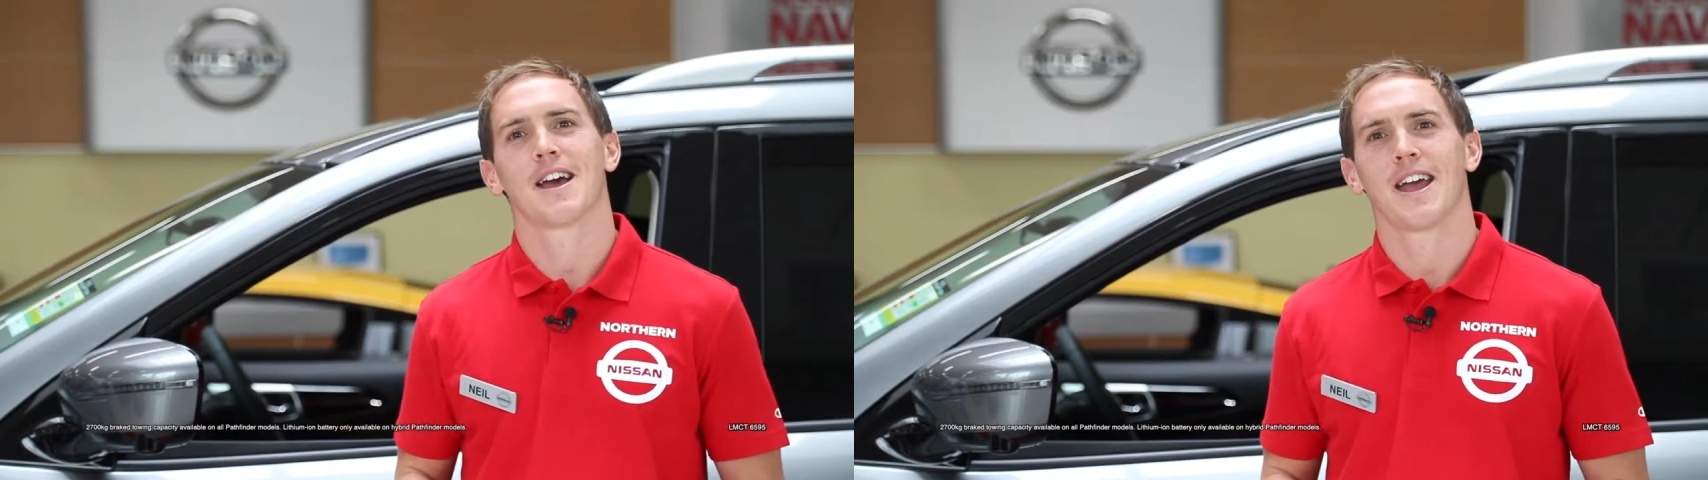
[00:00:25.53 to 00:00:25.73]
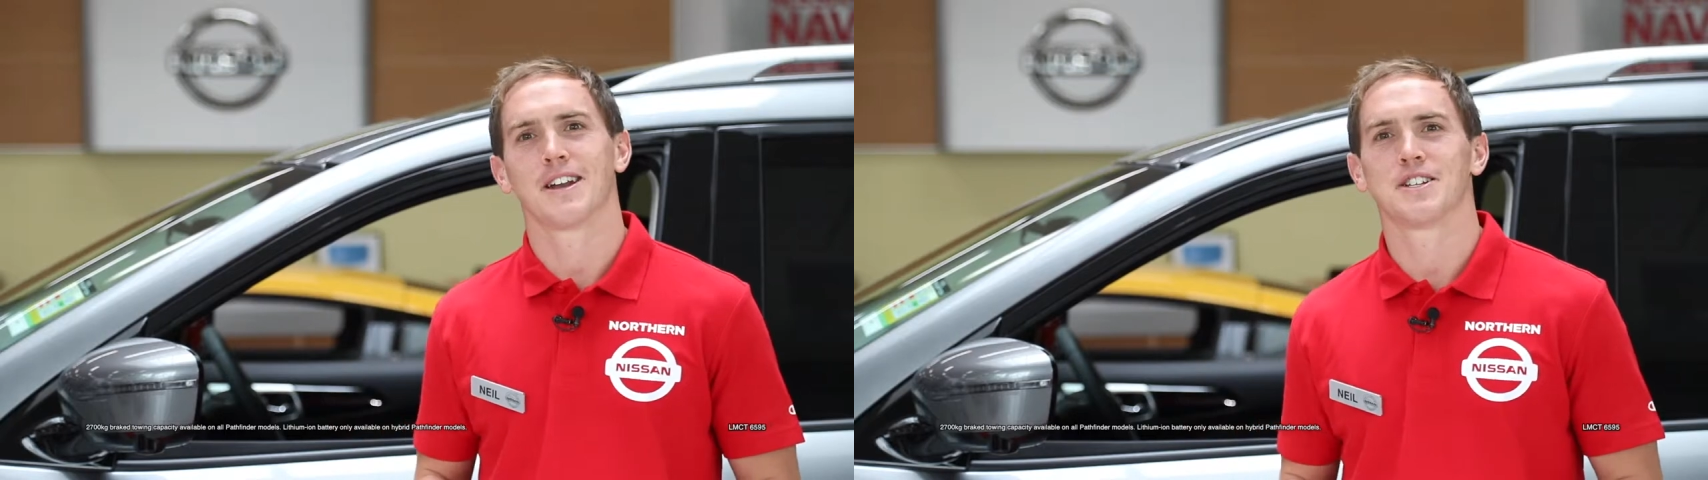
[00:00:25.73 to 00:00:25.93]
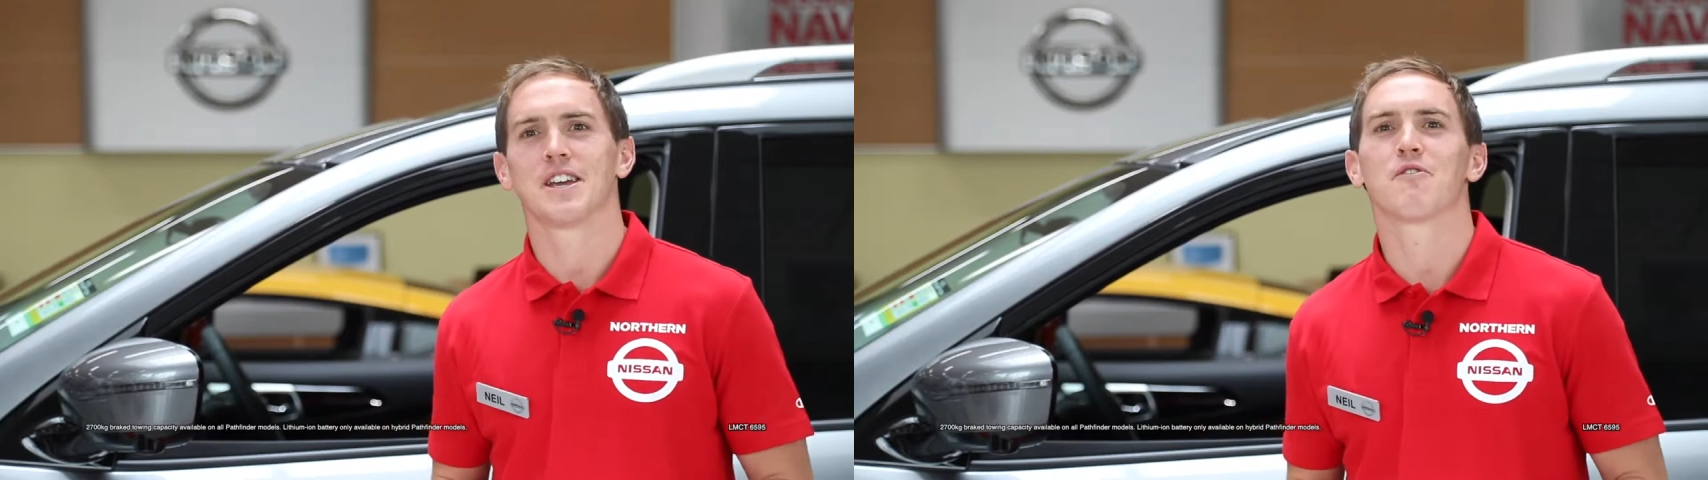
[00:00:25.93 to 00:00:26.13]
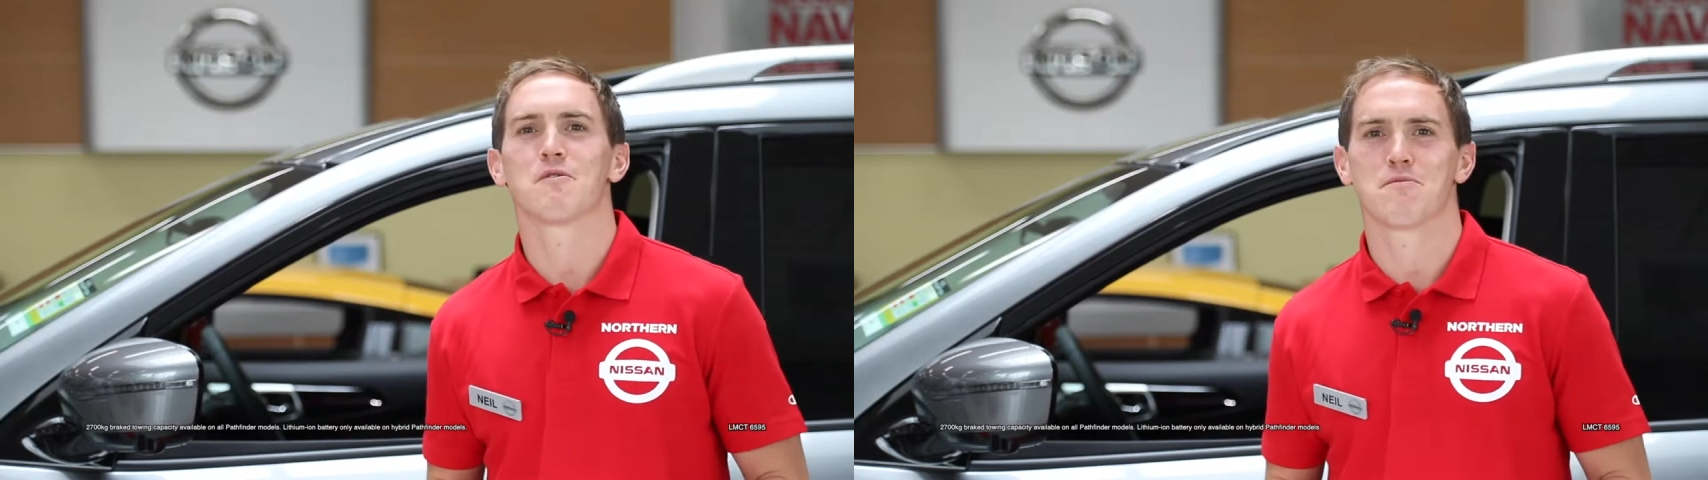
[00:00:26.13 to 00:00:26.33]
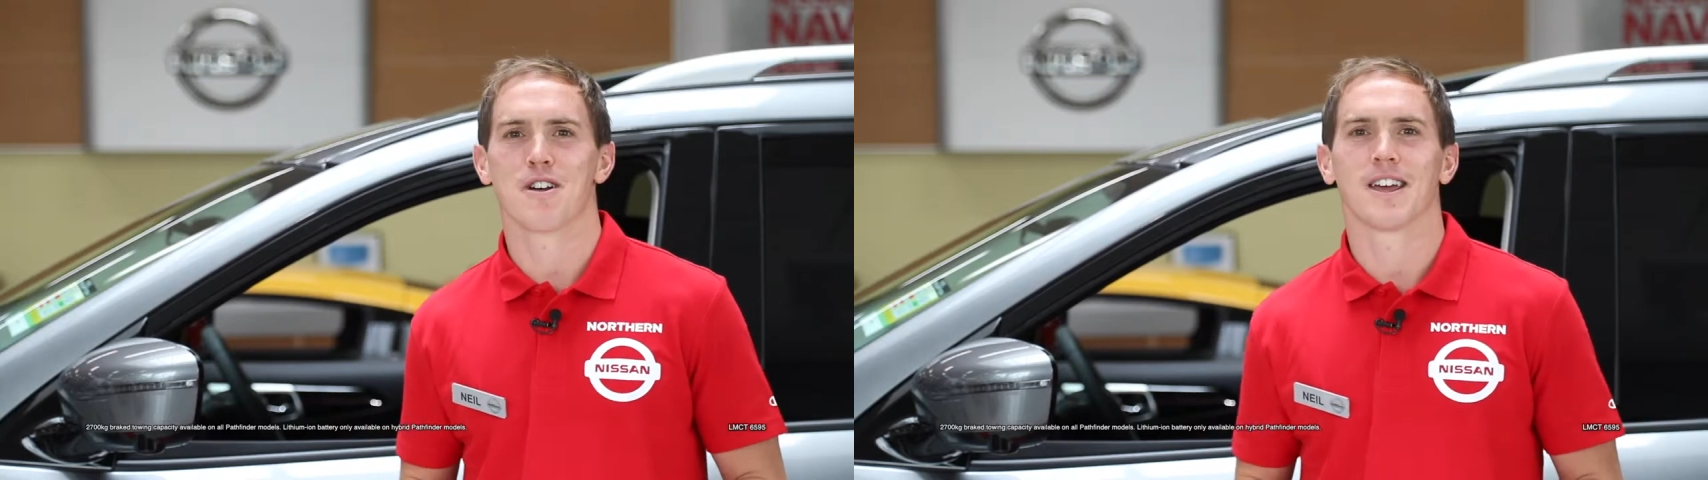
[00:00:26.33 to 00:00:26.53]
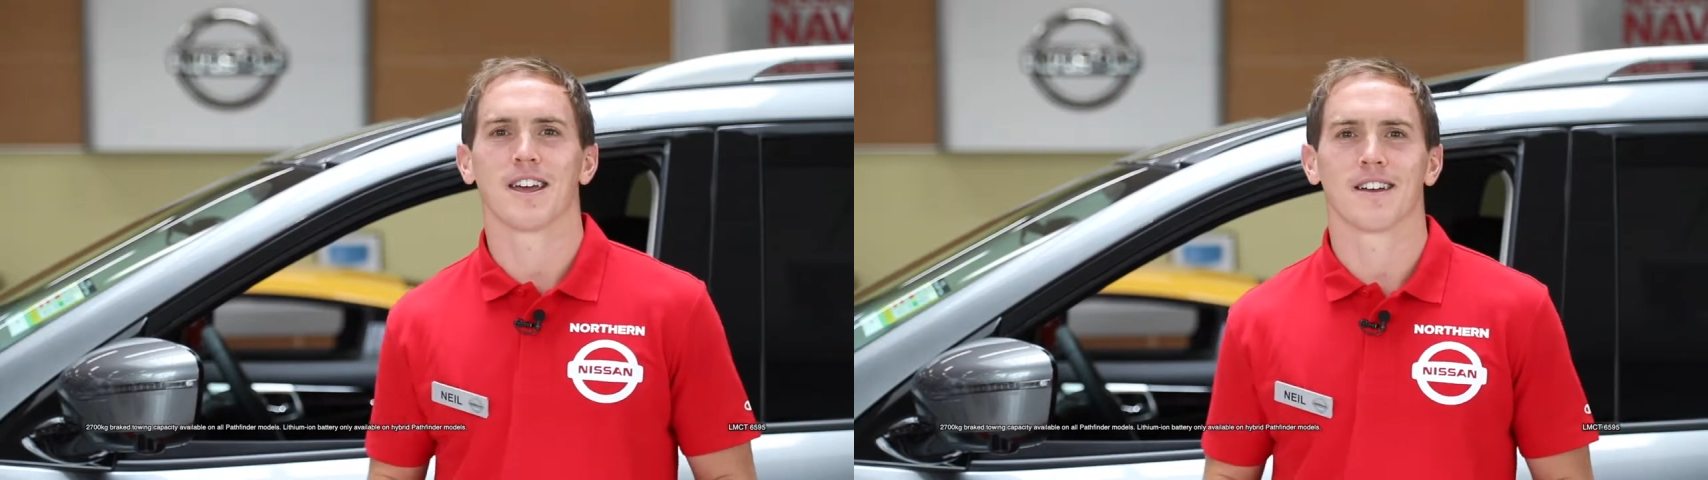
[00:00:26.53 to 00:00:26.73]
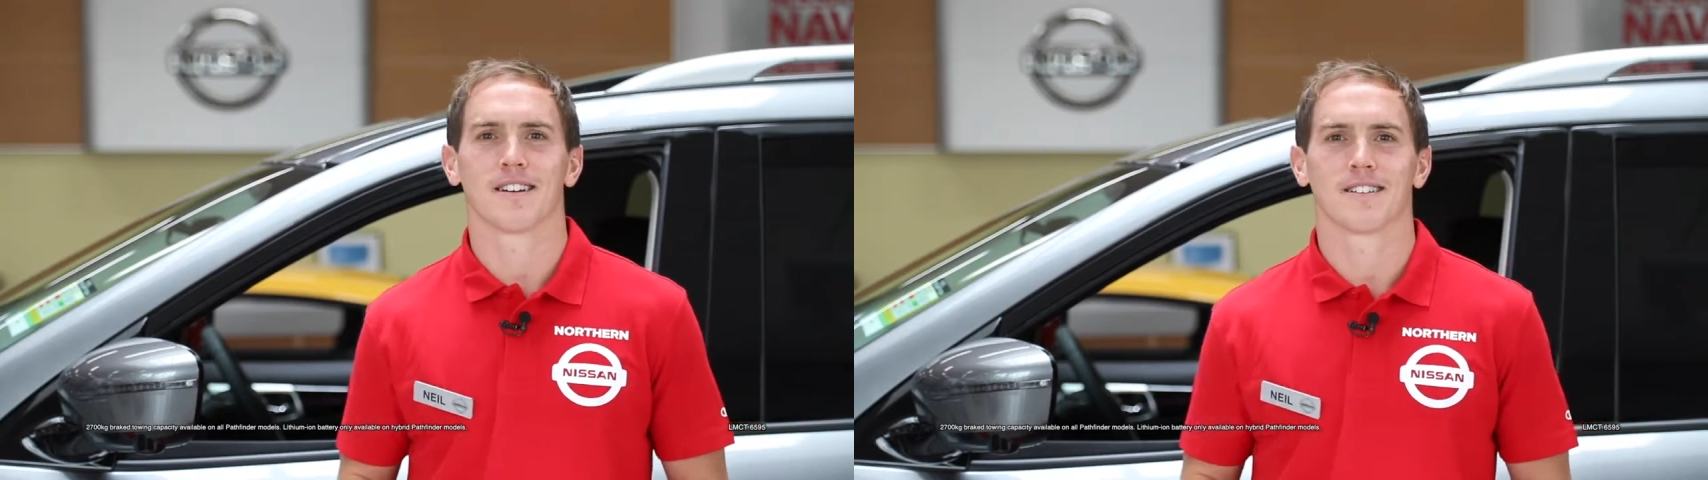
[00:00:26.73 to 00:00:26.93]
energy from braking.